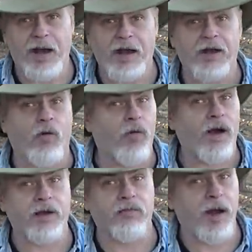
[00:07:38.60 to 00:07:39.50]
pack, or
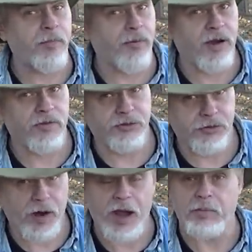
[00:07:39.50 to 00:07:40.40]
I can wrap around the
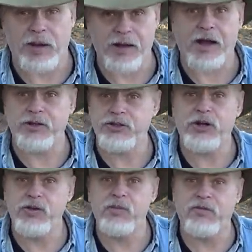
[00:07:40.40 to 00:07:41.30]
strap like I
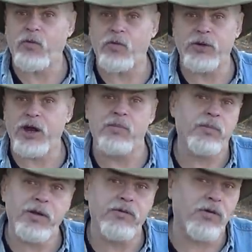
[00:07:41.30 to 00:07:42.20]
showed you before to carry my
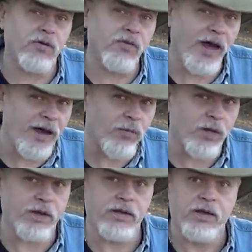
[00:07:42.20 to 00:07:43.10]
bedroll that
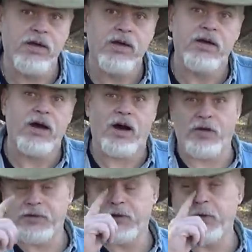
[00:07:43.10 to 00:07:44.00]
way
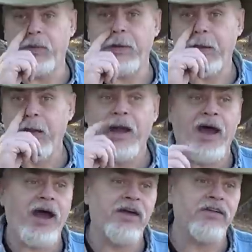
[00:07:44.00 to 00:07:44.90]
onto it,
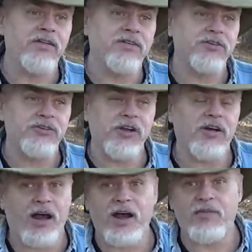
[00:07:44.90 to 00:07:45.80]
and
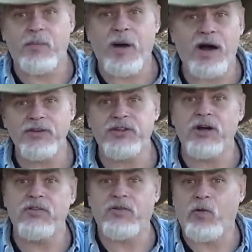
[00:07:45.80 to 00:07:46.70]
still have a
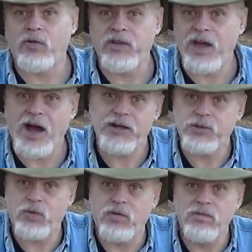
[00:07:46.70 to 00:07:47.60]
poncho for the
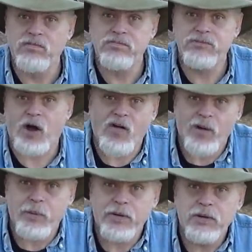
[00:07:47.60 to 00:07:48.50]
actual
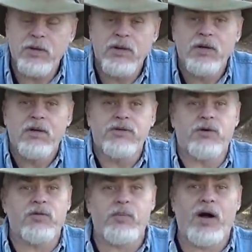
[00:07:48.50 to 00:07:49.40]
tarp.
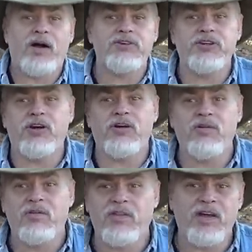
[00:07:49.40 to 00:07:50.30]
So with a poncho,
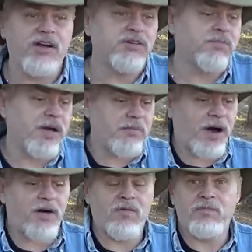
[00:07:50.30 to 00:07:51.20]
this, make
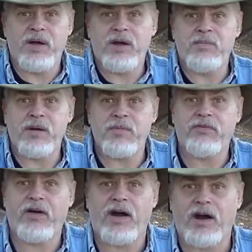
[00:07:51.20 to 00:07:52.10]
my own bed, make my
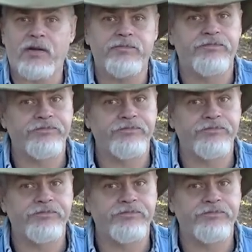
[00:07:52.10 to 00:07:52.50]
fire,